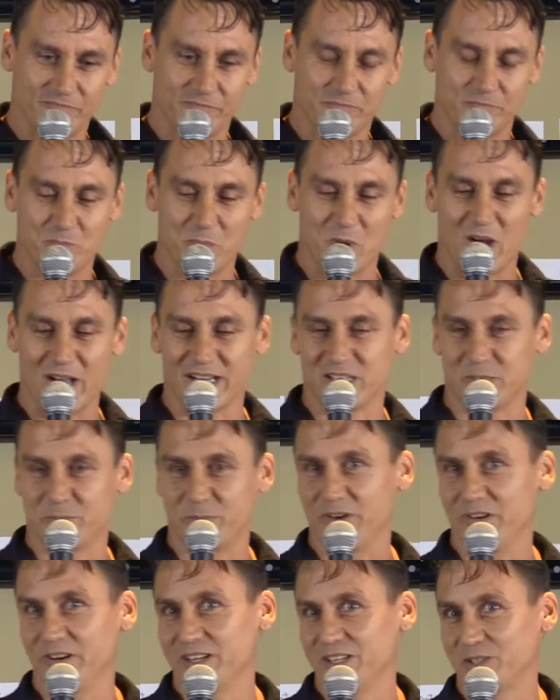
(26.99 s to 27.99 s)
my
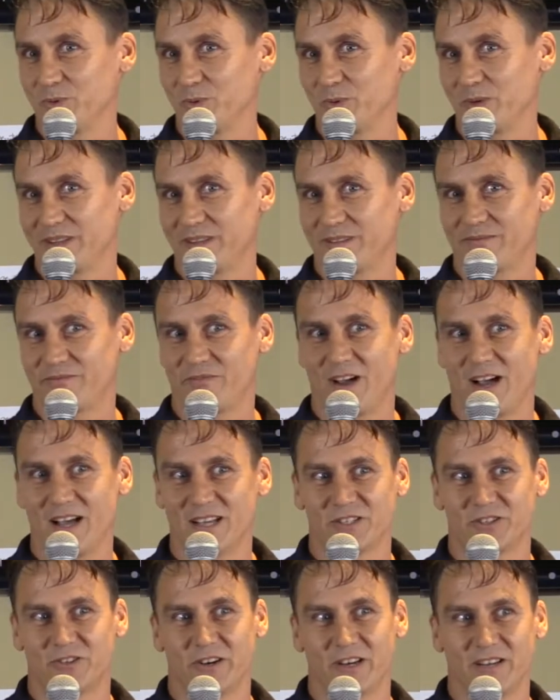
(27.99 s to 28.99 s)
experience with
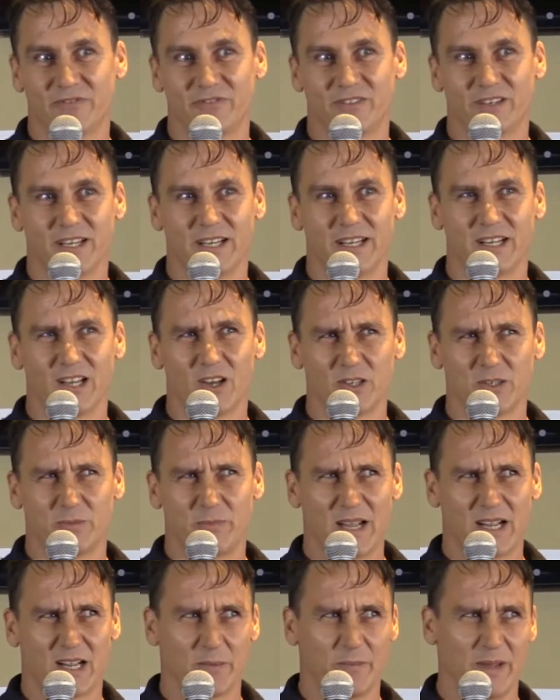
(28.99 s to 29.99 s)
FasterEFT goes
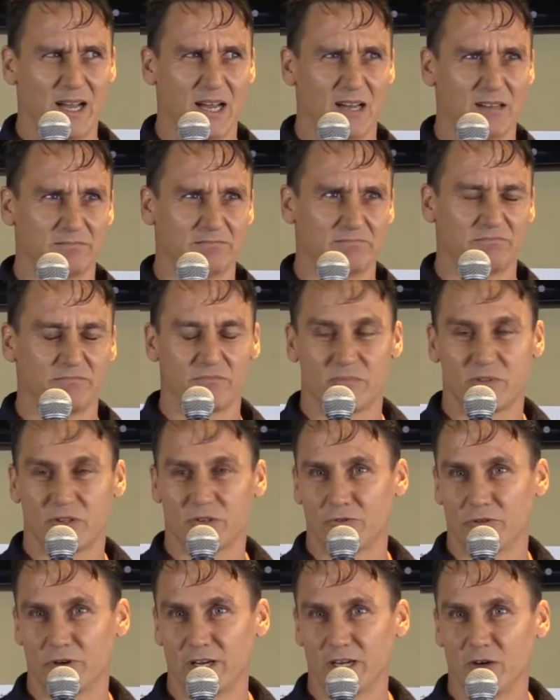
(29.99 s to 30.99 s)
back about
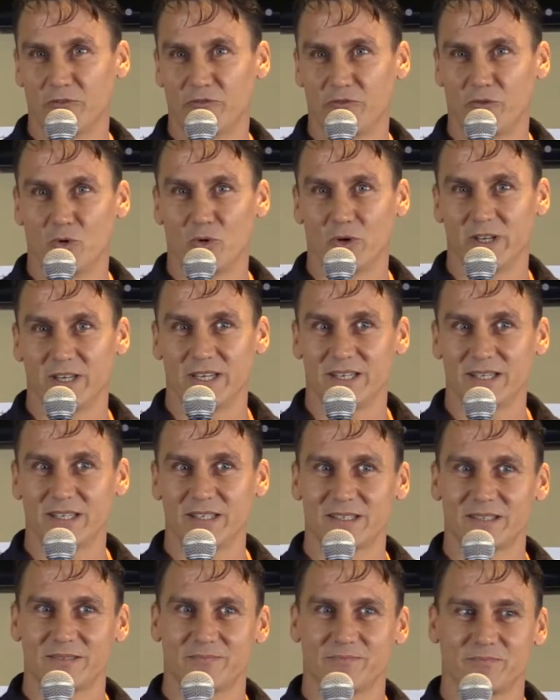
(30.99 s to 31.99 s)
3 or 4
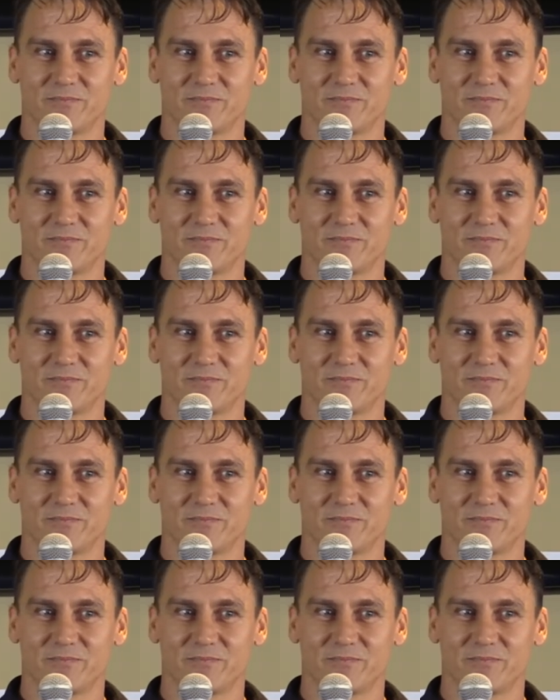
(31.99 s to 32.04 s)
years.